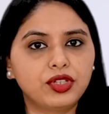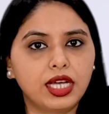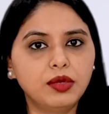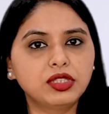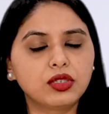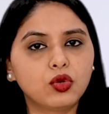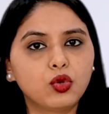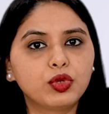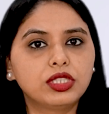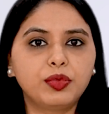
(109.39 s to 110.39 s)
times
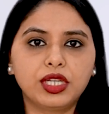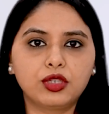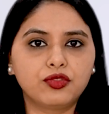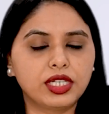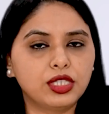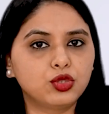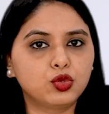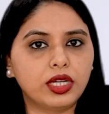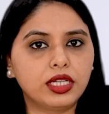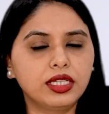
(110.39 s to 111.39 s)
over the period of 10 to
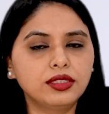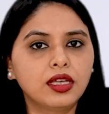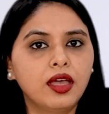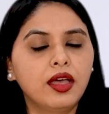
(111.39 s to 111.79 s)
12 days.